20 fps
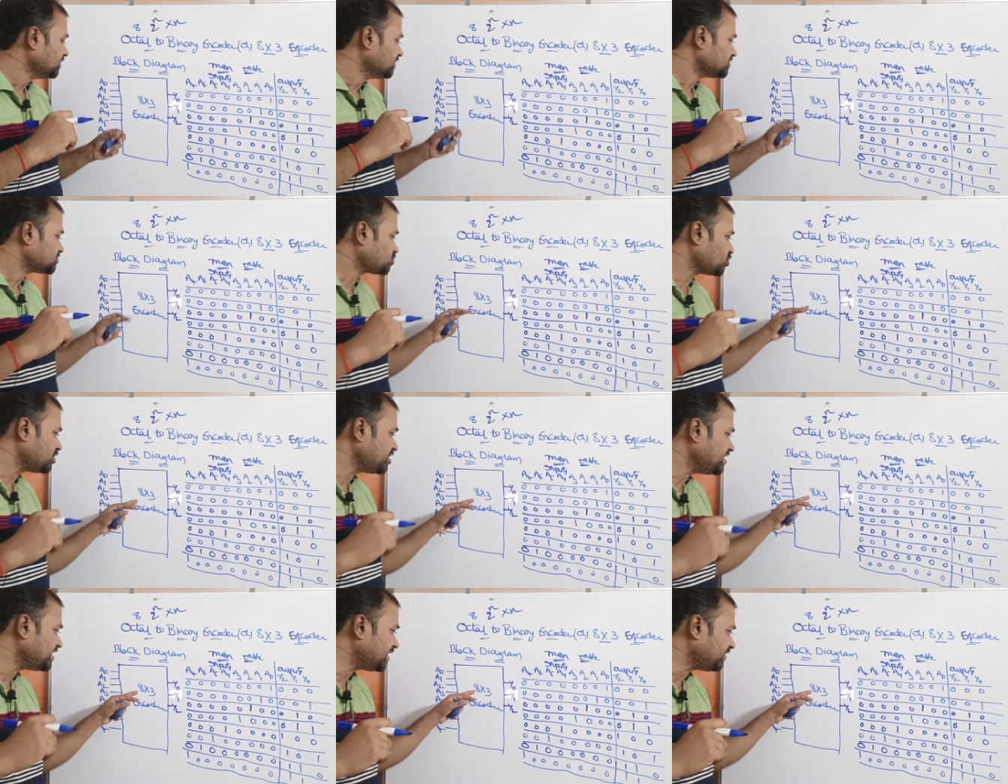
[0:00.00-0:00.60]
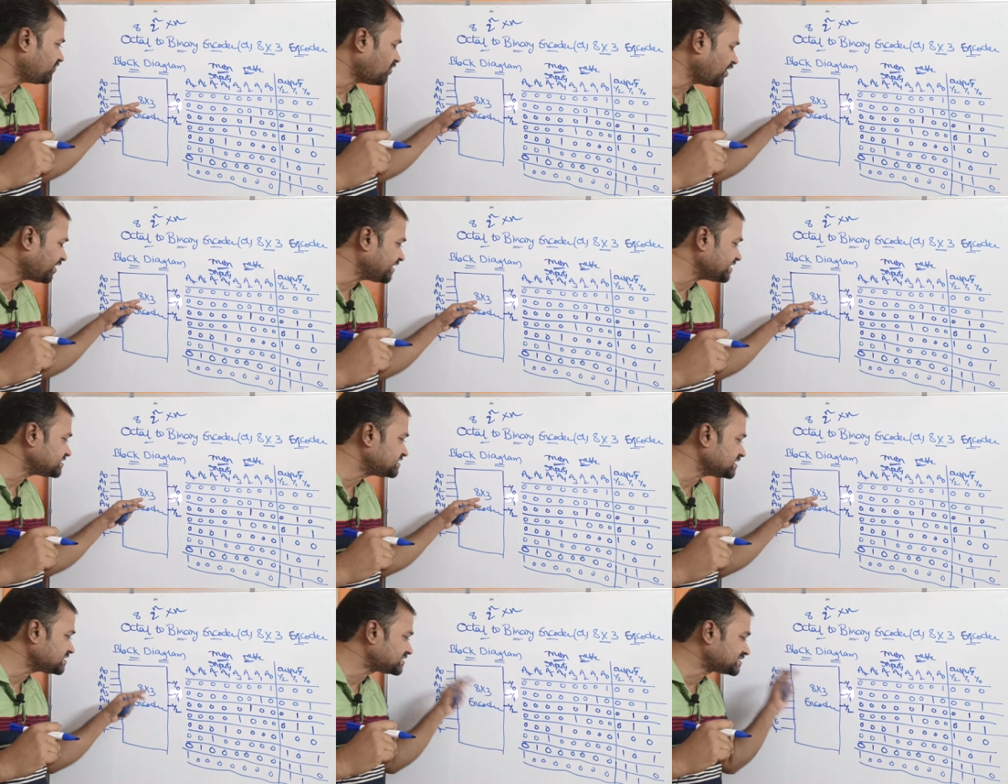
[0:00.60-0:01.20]
So here what
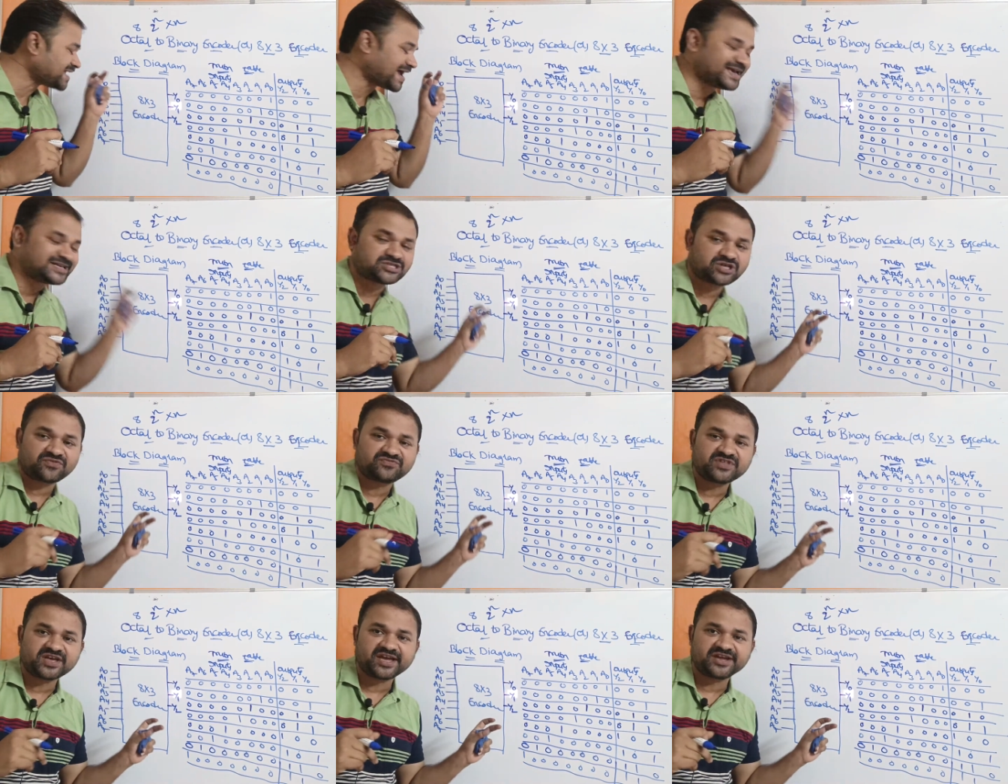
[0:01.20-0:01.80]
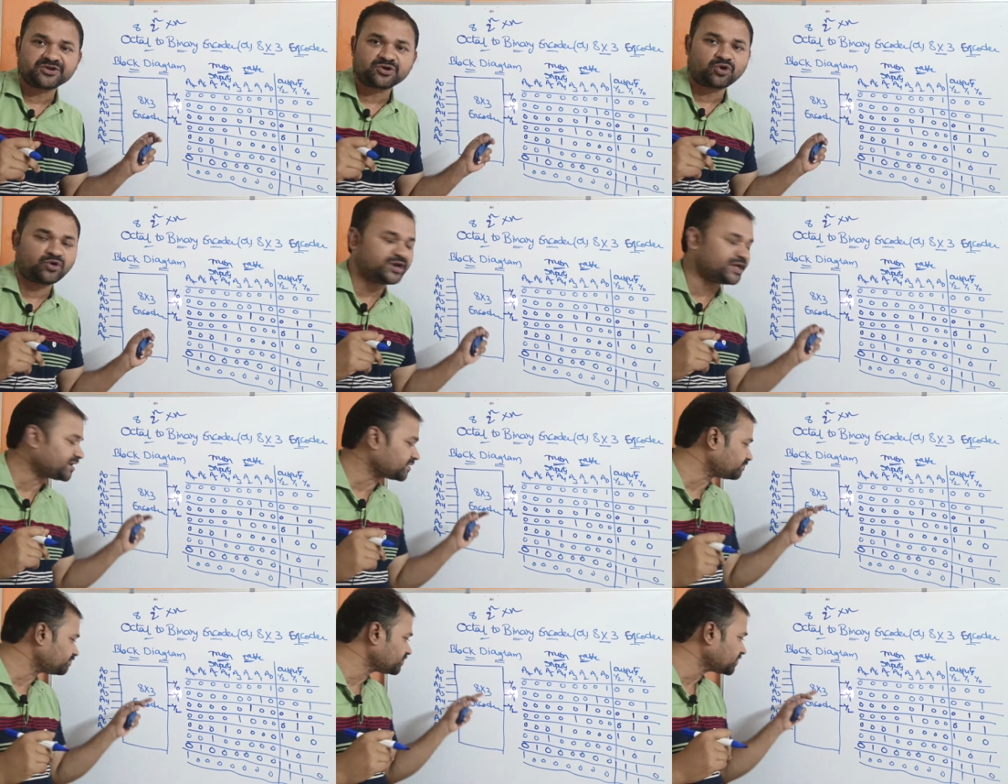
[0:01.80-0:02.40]
is the size of the
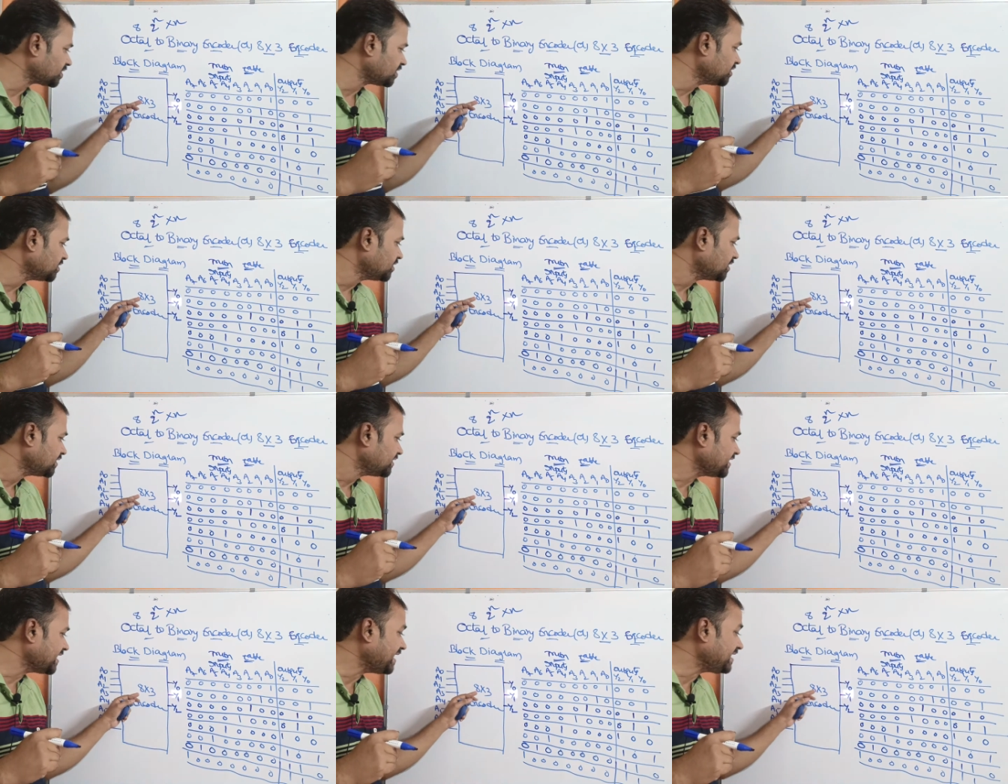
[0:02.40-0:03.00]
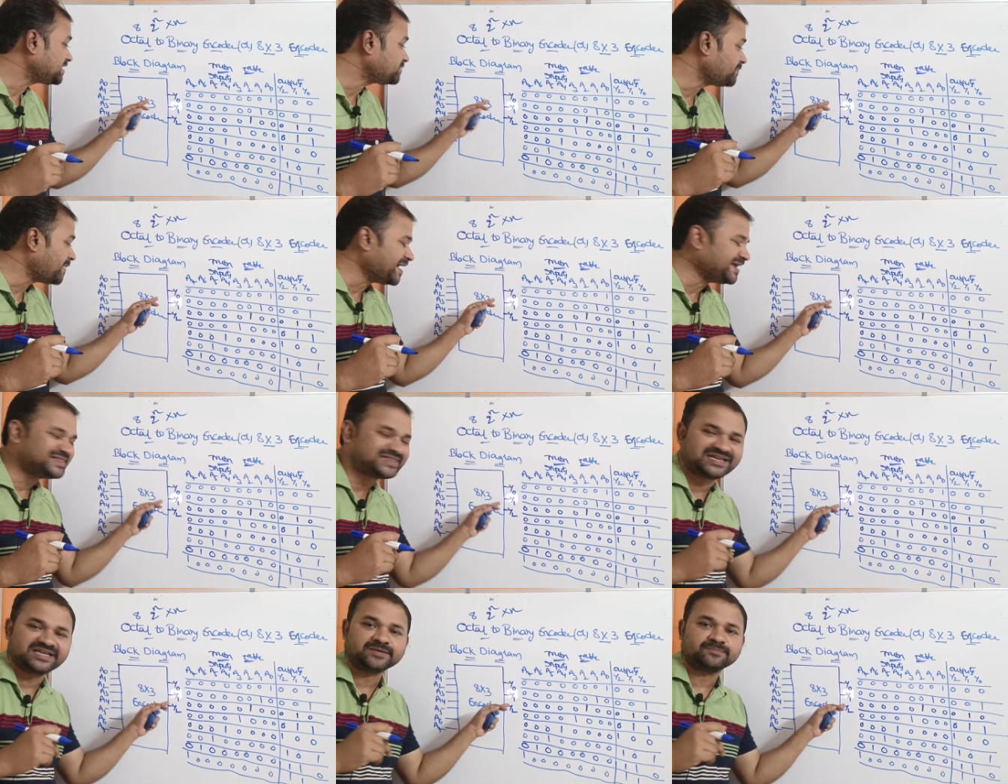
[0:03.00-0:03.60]
encoder?
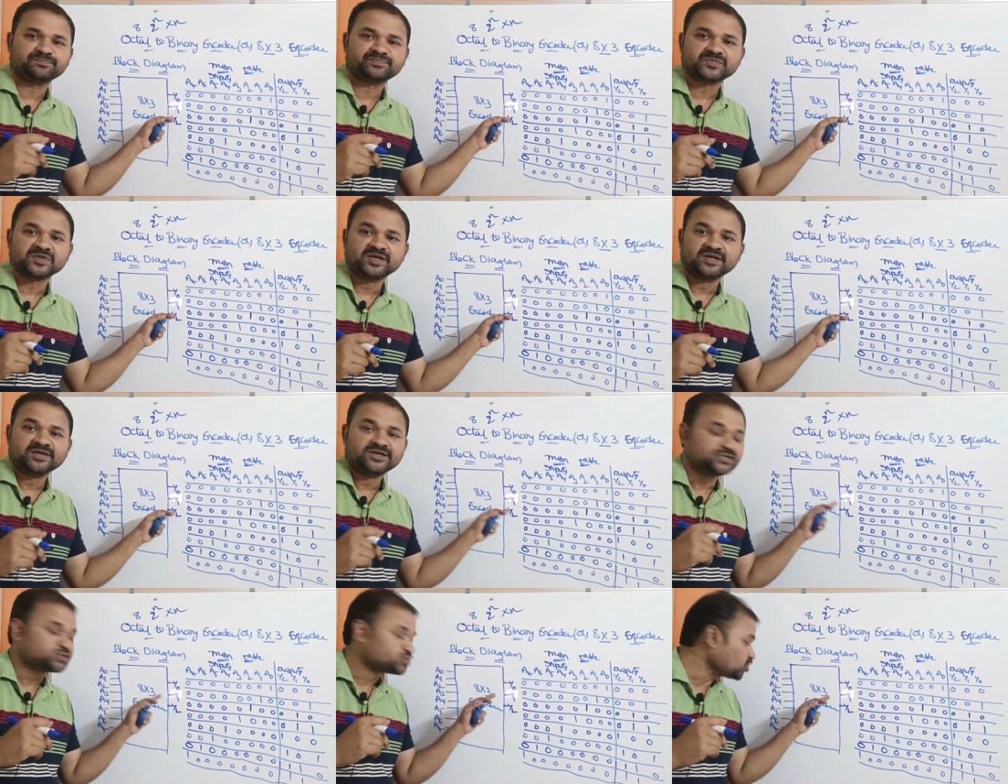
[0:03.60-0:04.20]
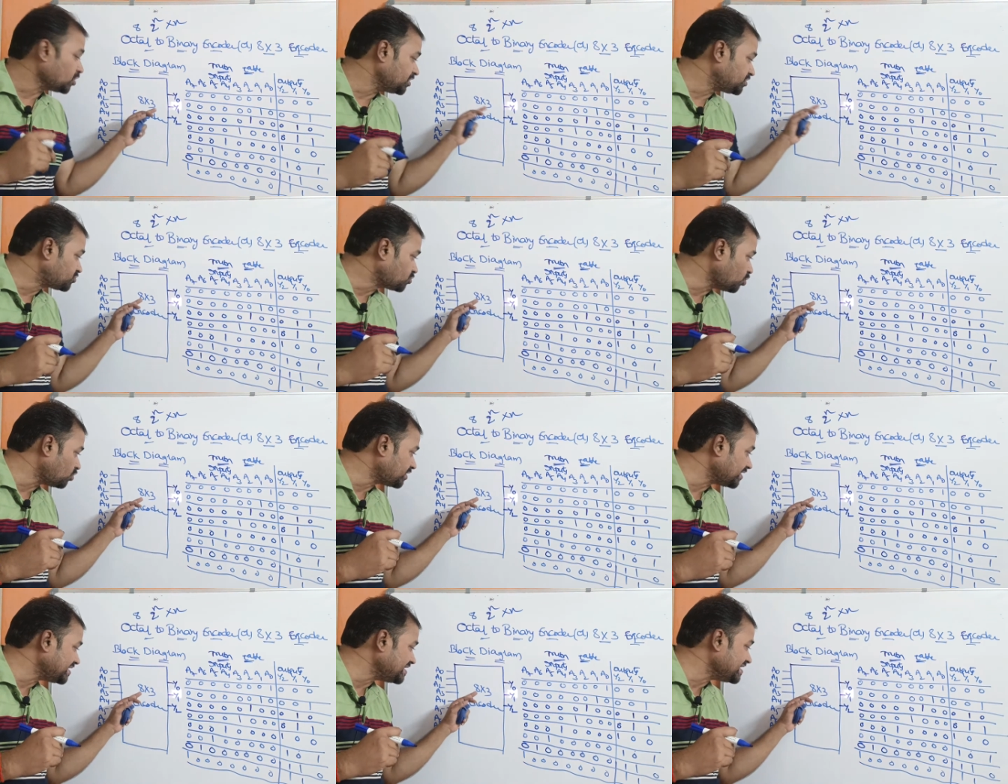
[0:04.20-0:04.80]
8x3. So it
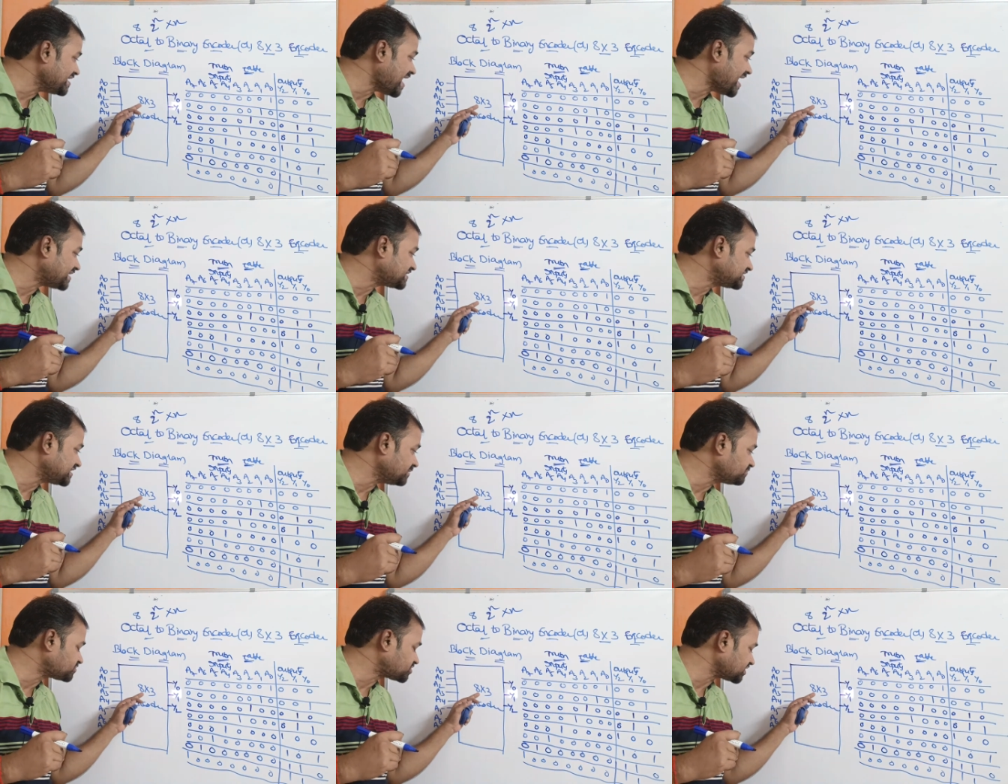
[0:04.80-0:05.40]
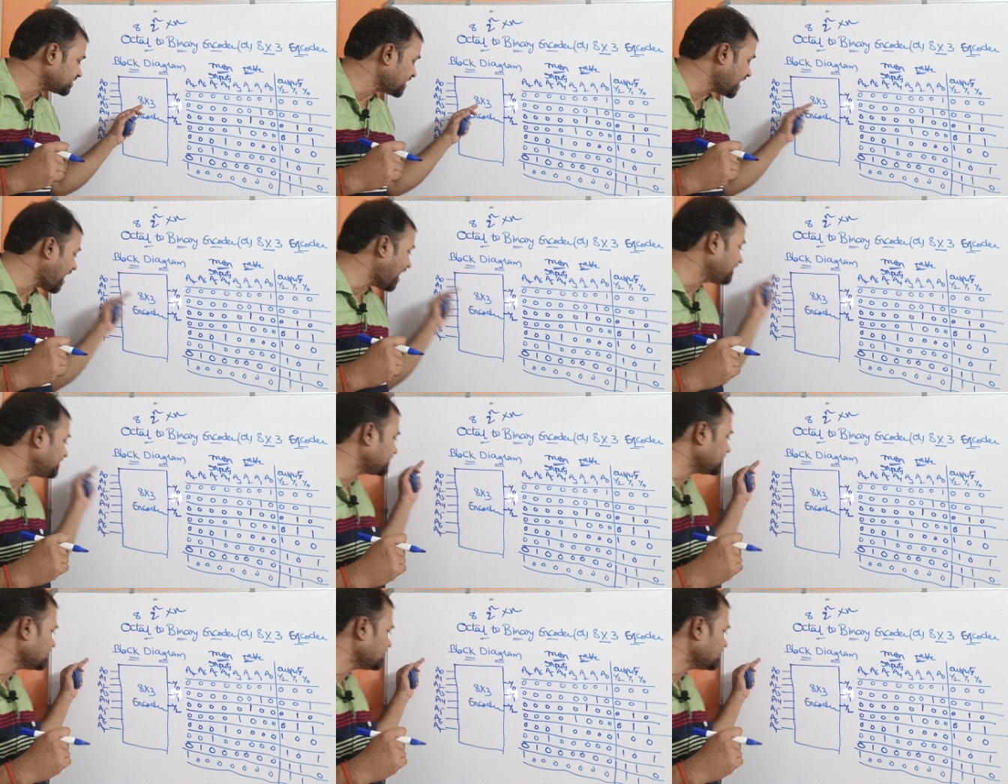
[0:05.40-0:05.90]
totally accepts 8